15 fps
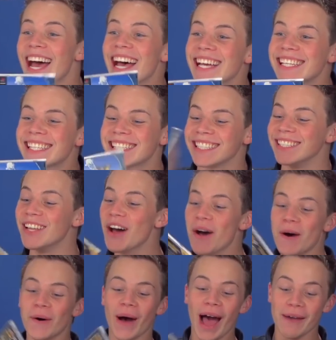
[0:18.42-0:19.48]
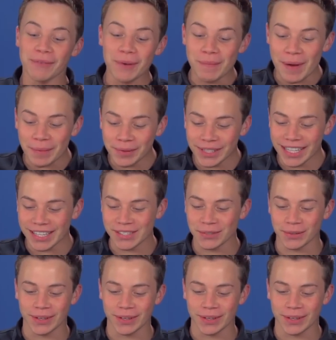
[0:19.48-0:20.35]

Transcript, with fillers: yes! No, I remember this